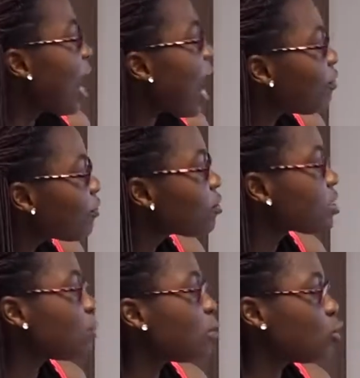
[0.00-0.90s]
I feel
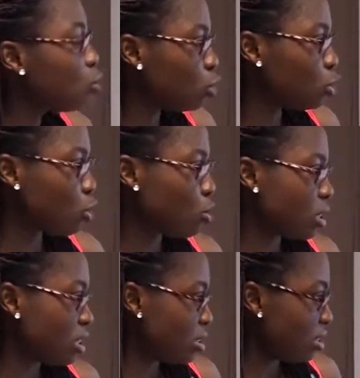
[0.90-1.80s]
something good
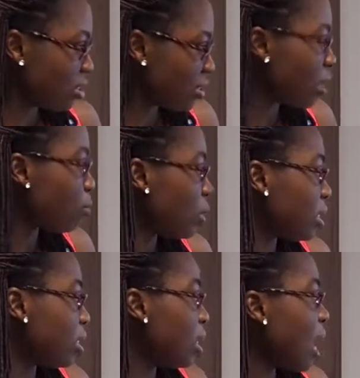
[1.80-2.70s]
towards this someone.